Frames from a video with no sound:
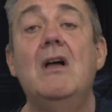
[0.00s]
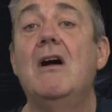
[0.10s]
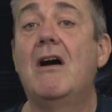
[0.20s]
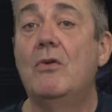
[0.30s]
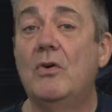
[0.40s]

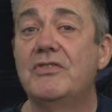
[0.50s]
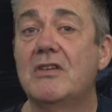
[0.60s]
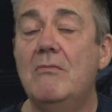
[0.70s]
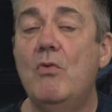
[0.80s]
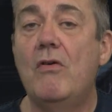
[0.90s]
are
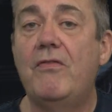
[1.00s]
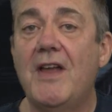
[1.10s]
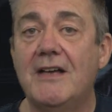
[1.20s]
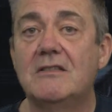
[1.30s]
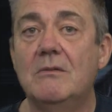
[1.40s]
also more
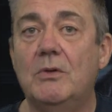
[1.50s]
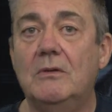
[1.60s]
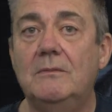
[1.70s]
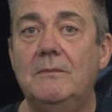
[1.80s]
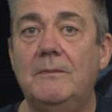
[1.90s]
flexible.
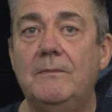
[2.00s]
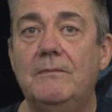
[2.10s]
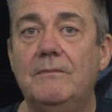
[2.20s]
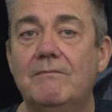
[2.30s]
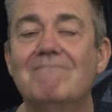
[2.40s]

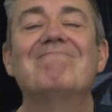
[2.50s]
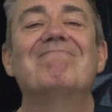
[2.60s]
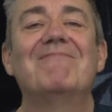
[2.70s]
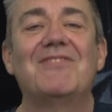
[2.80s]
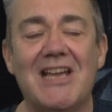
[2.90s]

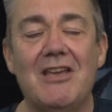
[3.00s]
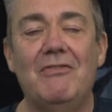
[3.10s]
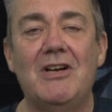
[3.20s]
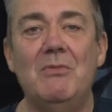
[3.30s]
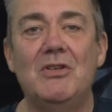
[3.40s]
Thank you
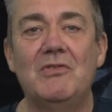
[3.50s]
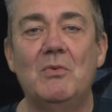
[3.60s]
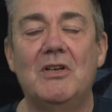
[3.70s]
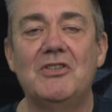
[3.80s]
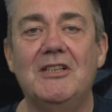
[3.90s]
very much for
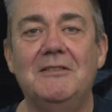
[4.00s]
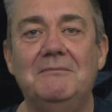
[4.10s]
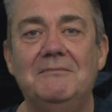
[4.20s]
watching.